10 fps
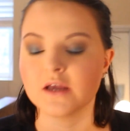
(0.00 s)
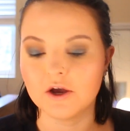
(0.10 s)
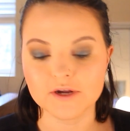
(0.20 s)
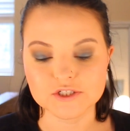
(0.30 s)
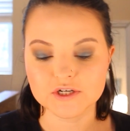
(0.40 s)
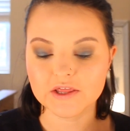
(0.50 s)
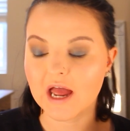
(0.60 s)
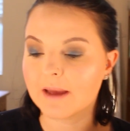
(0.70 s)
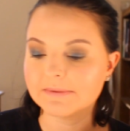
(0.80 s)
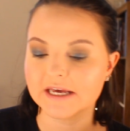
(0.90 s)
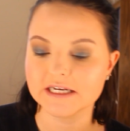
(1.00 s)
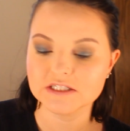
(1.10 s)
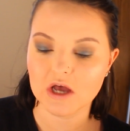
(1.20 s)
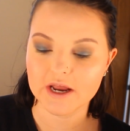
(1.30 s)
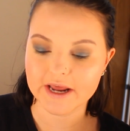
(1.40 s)
Okay, so now that that is
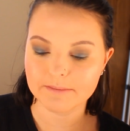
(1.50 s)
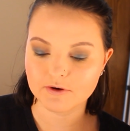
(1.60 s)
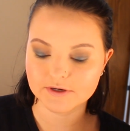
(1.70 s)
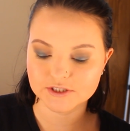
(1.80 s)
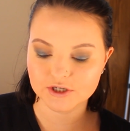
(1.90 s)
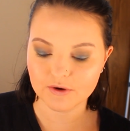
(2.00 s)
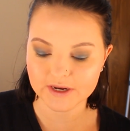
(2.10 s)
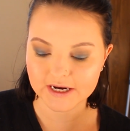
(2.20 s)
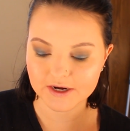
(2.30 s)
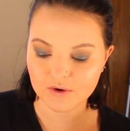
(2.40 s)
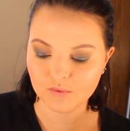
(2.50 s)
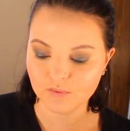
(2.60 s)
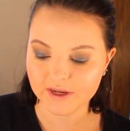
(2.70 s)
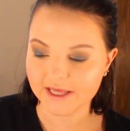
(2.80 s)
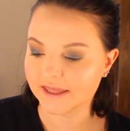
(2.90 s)
on, I'm going to go in
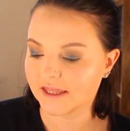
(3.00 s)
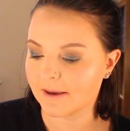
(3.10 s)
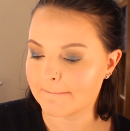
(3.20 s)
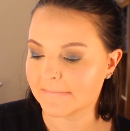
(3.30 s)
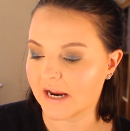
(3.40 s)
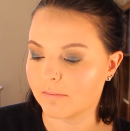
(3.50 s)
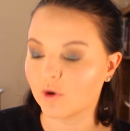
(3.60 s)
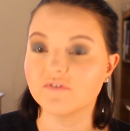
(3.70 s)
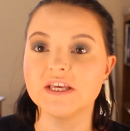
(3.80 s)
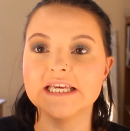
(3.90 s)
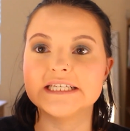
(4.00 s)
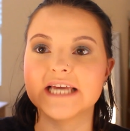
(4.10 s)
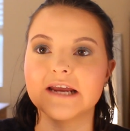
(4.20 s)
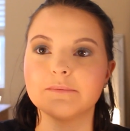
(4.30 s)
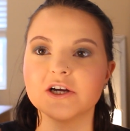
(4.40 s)
with my Morphe
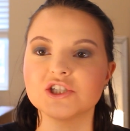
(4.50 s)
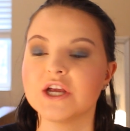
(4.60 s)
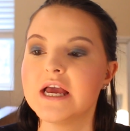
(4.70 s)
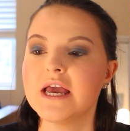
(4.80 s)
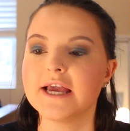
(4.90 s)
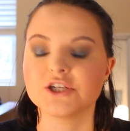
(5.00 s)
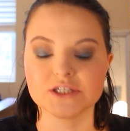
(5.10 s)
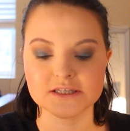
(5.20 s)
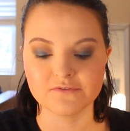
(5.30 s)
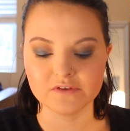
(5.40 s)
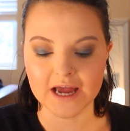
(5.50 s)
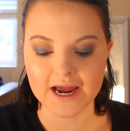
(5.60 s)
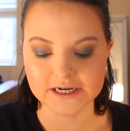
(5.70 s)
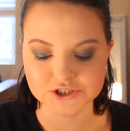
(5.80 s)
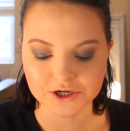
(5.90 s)
E10 brush. It's just a flat
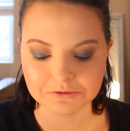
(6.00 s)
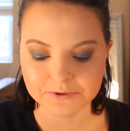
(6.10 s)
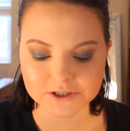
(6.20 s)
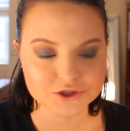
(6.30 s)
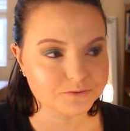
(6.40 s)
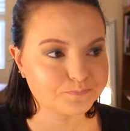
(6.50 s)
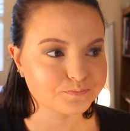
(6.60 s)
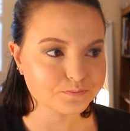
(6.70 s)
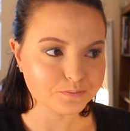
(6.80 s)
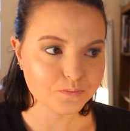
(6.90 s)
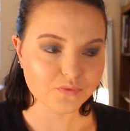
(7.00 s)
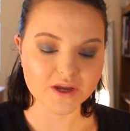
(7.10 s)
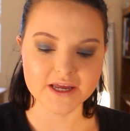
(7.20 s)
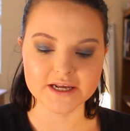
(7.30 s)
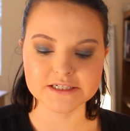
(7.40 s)
eyeshadow brush.
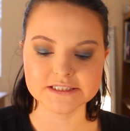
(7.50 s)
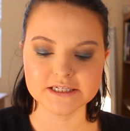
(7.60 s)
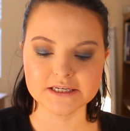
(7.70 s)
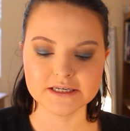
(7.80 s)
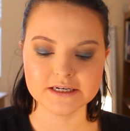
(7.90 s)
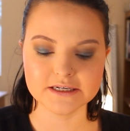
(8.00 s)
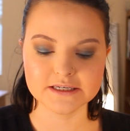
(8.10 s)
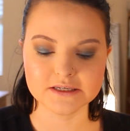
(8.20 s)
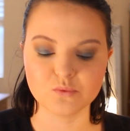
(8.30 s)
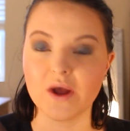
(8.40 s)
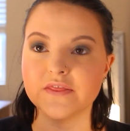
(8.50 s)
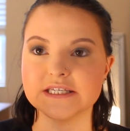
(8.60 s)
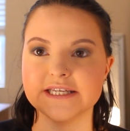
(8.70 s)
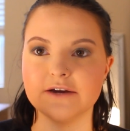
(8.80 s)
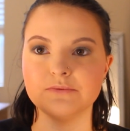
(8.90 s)
And I did wet this
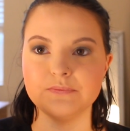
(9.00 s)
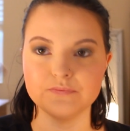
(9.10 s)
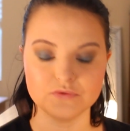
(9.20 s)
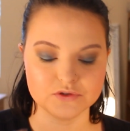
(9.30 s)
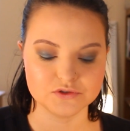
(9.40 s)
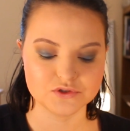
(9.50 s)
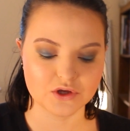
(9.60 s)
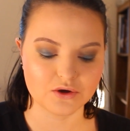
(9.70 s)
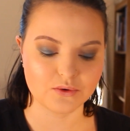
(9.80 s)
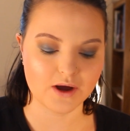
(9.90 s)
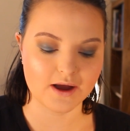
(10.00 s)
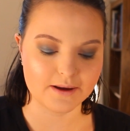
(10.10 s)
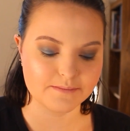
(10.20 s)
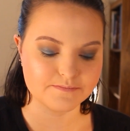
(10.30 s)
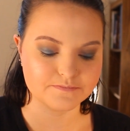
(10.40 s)
down. So
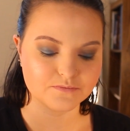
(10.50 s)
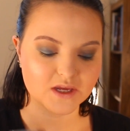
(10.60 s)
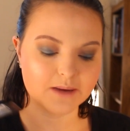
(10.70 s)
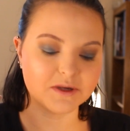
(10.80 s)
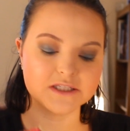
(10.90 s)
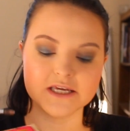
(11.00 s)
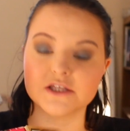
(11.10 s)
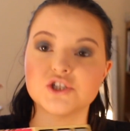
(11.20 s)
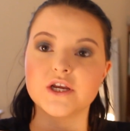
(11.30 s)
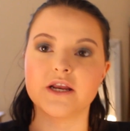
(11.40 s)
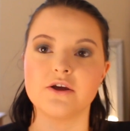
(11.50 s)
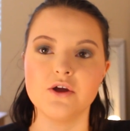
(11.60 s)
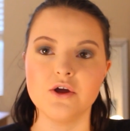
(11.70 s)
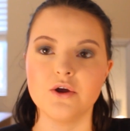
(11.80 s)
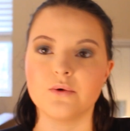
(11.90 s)
I'm going to take the shade
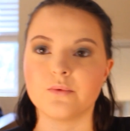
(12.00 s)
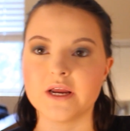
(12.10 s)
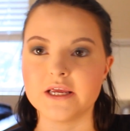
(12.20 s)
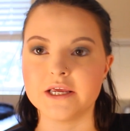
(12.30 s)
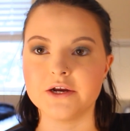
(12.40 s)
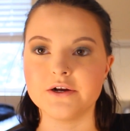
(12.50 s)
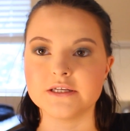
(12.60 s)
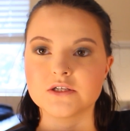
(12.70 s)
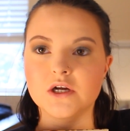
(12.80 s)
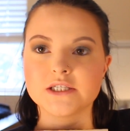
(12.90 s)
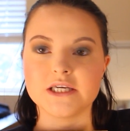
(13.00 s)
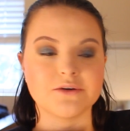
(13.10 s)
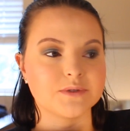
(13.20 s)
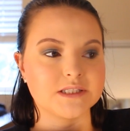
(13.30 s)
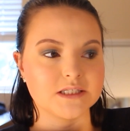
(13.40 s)
right here. It's called
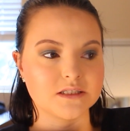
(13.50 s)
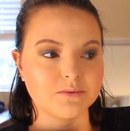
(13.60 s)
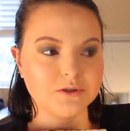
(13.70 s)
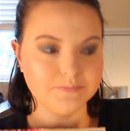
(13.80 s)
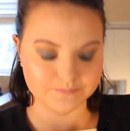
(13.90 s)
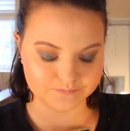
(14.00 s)
Irresistible.